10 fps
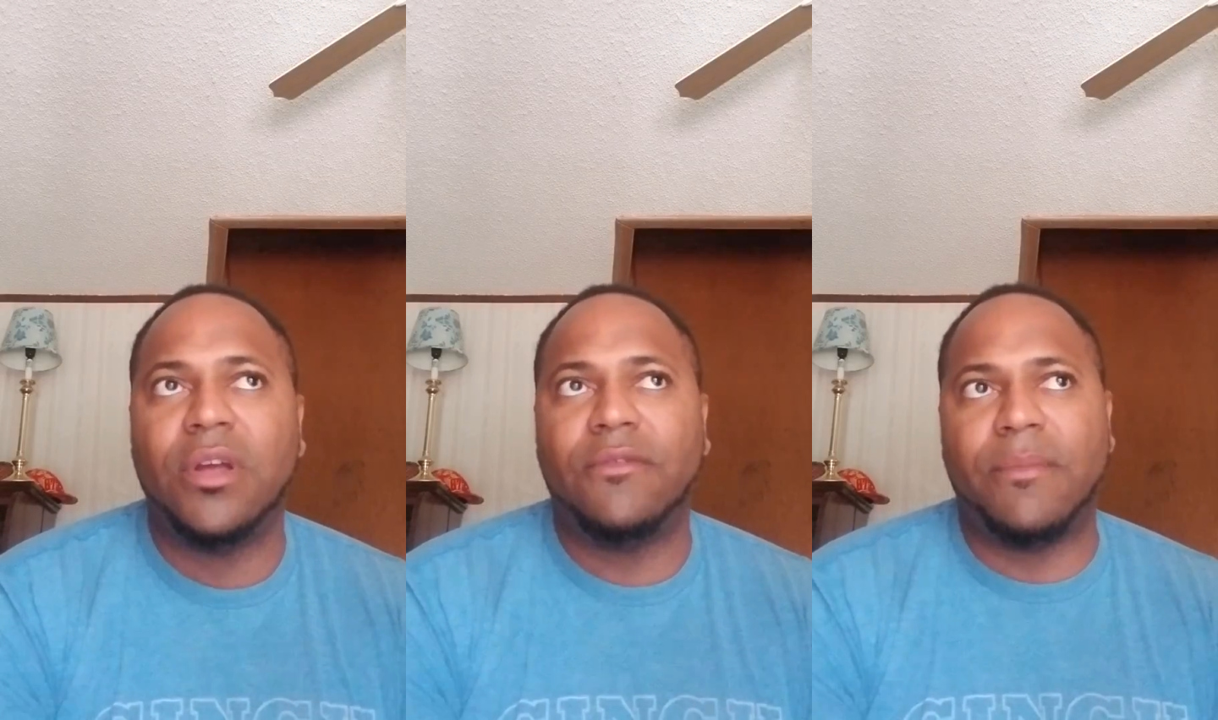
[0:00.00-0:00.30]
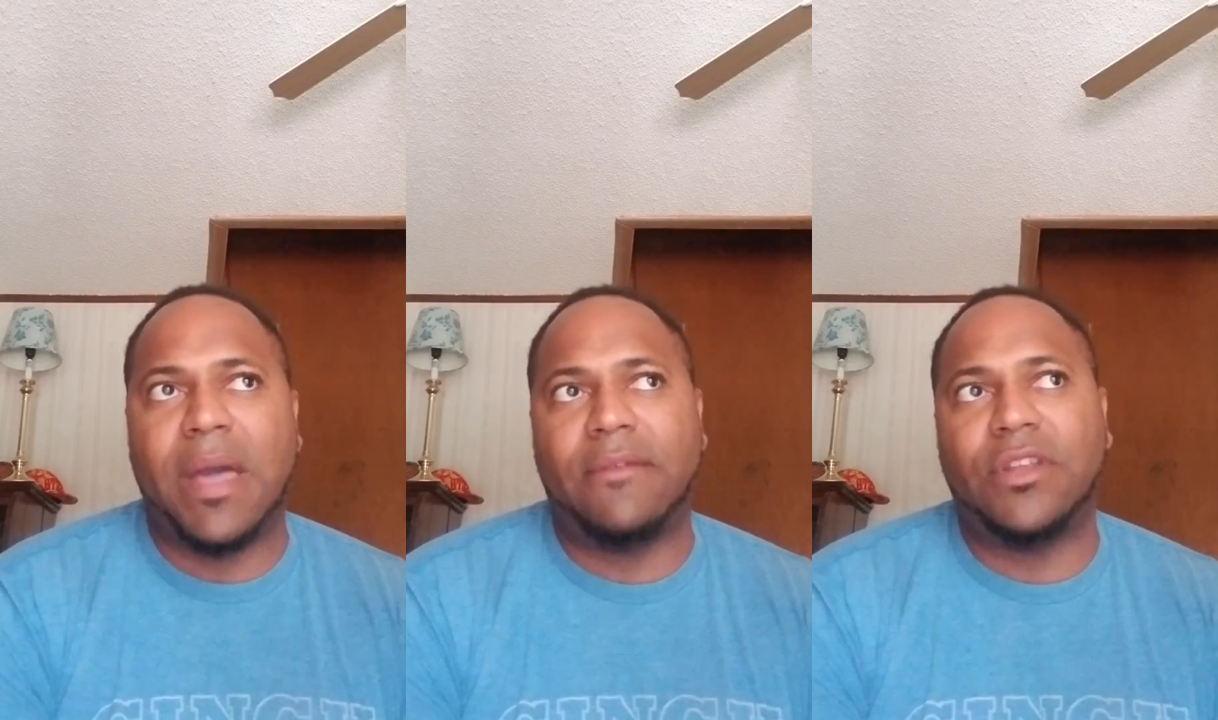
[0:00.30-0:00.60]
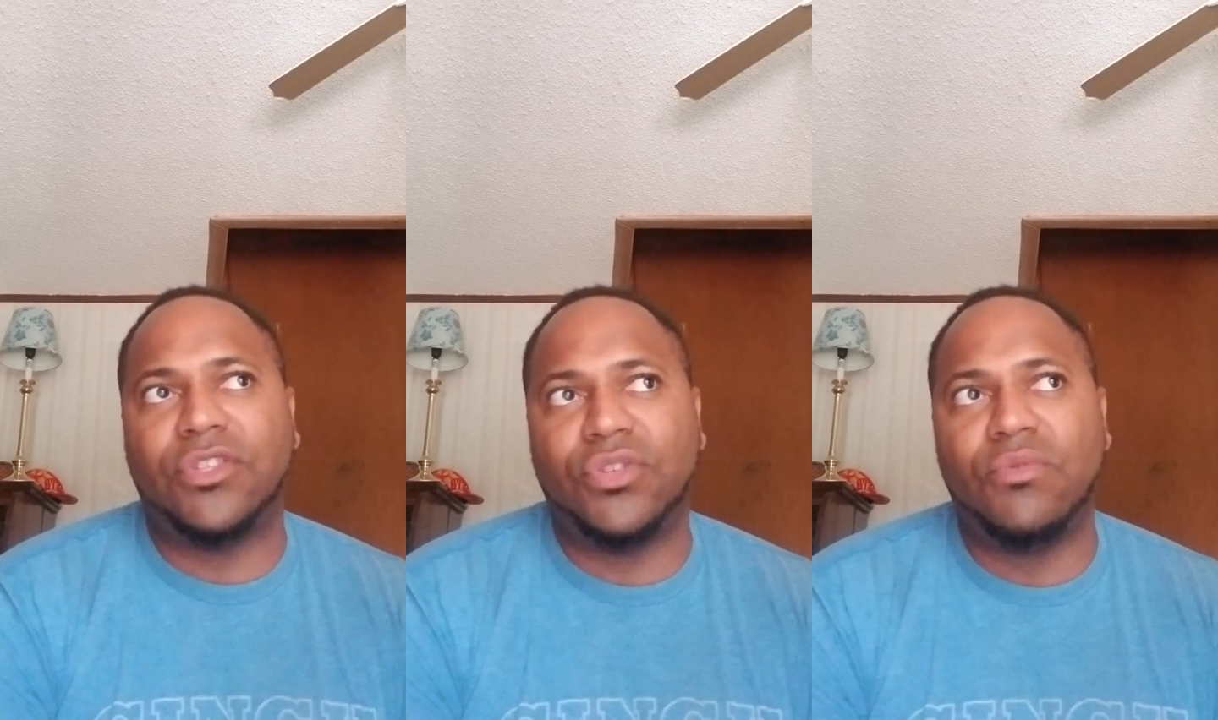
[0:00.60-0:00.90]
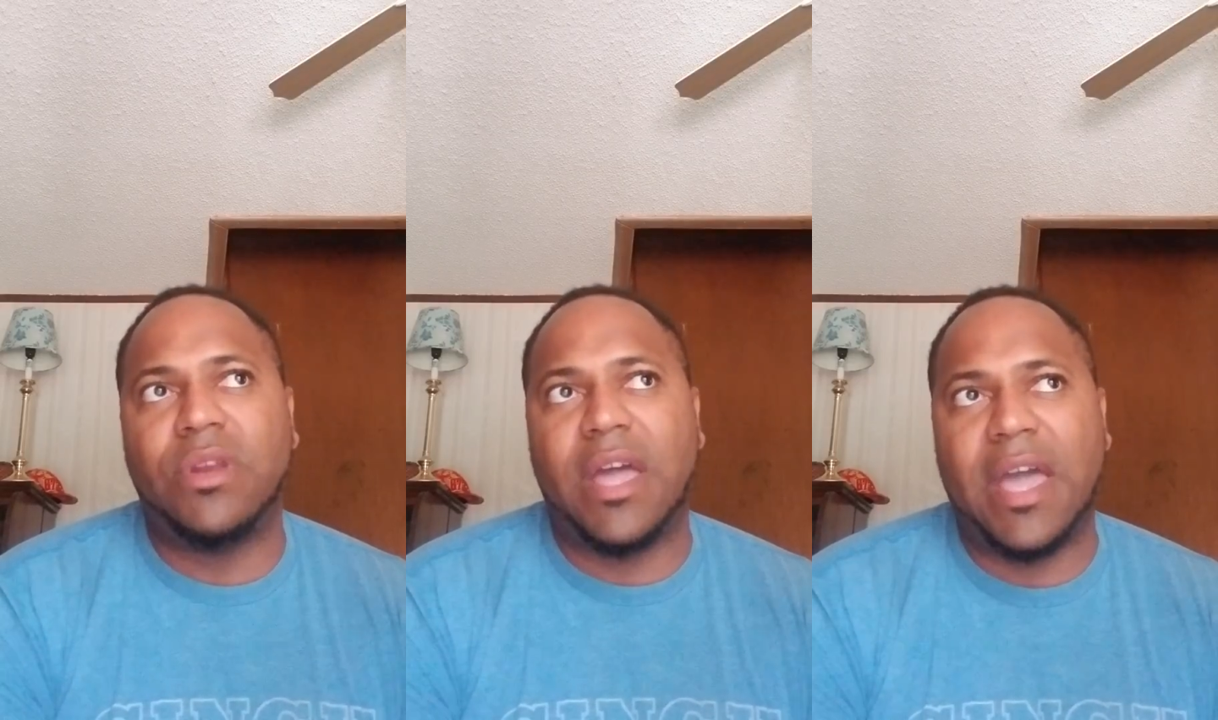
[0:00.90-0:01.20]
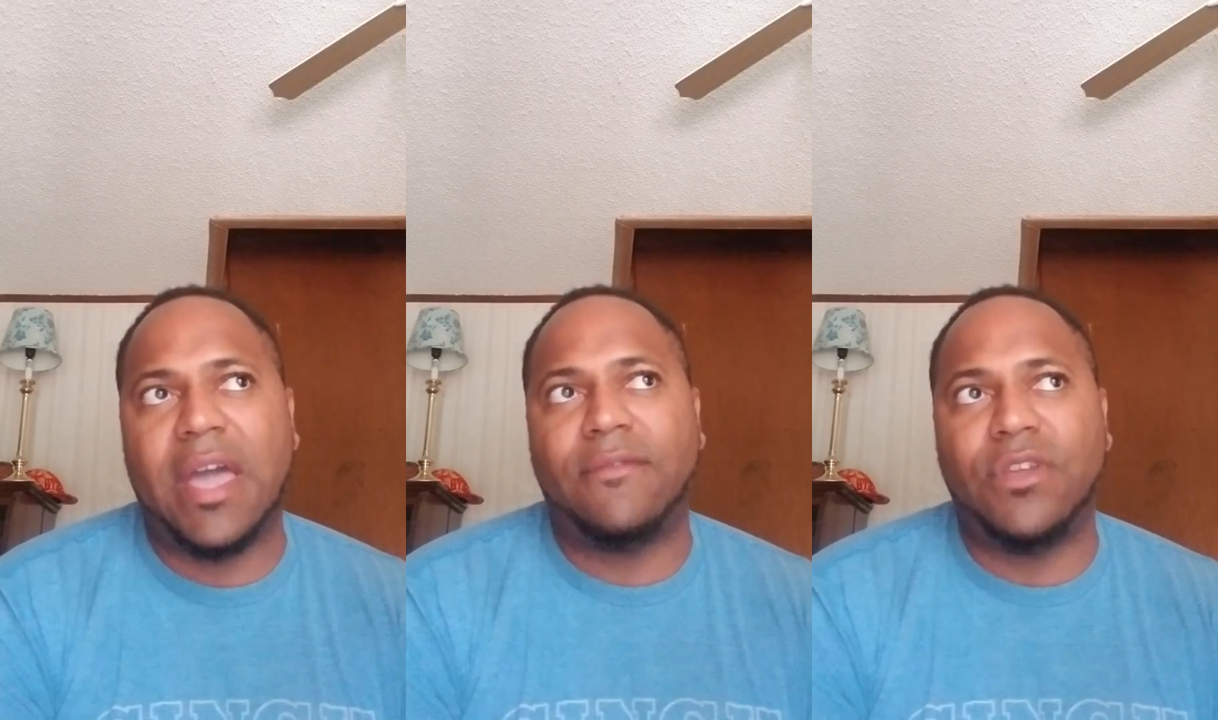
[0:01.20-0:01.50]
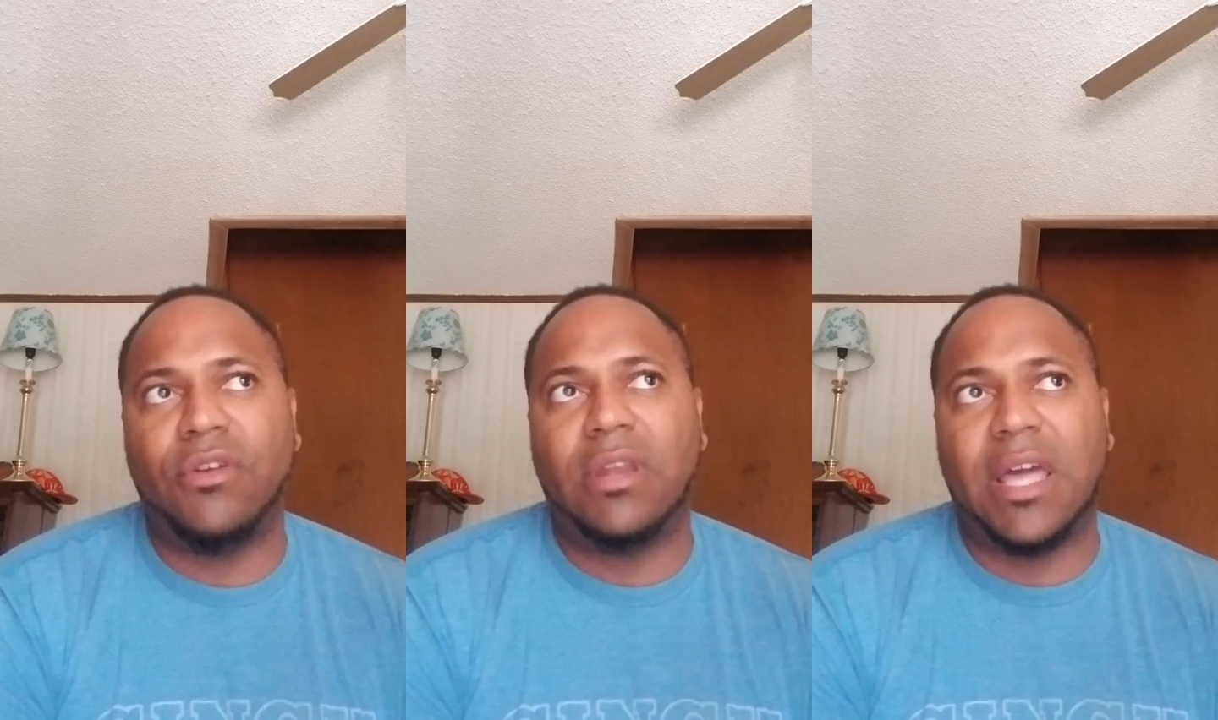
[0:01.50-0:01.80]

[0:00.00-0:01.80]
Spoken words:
from having a 2.5-year